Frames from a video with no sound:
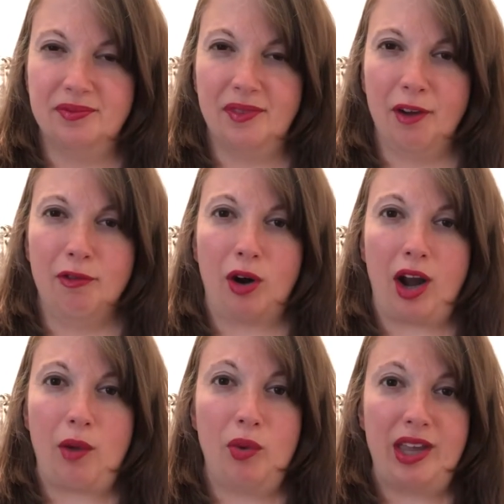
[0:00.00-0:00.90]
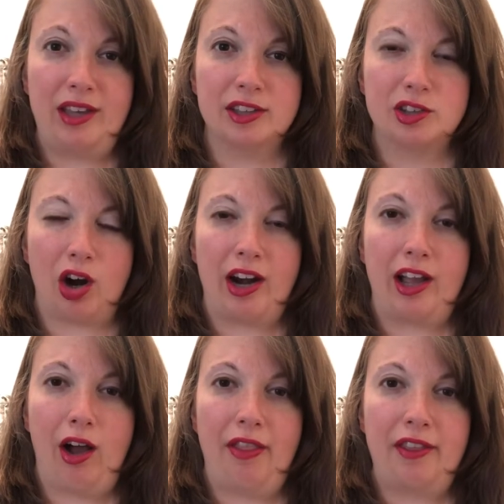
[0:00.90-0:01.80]
for a week,
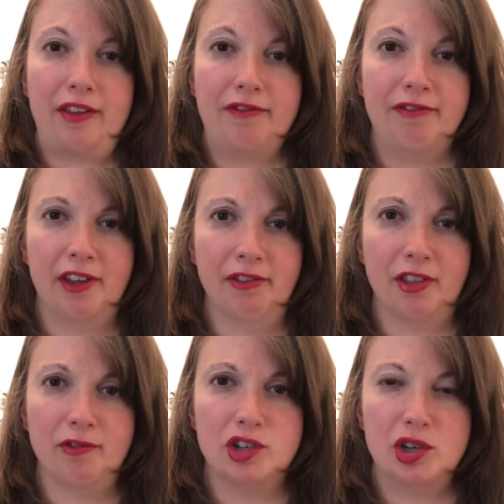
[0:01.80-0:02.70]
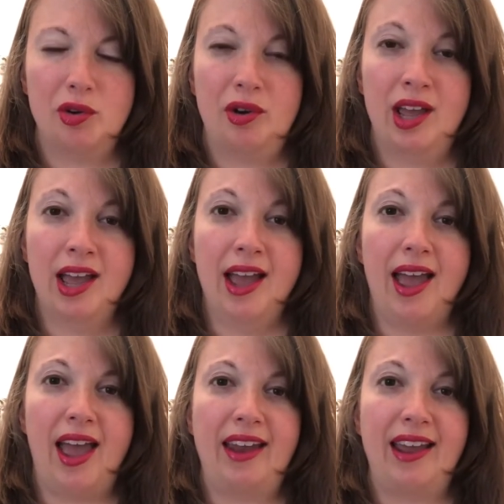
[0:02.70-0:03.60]
starting on the 5th of June
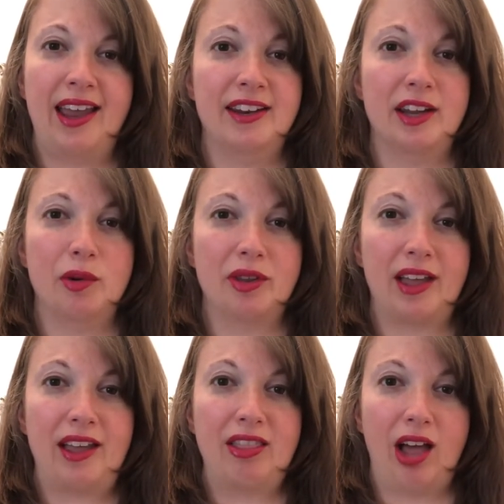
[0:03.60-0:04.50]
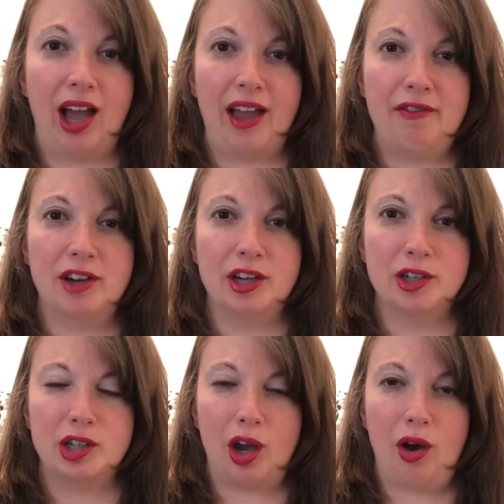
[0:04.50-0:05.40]
and ending with a live
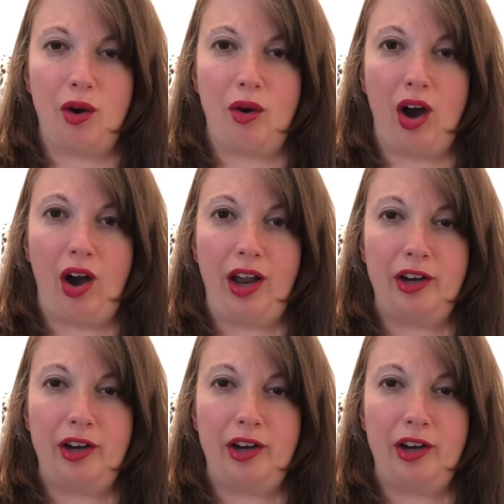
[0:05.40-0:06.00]
show on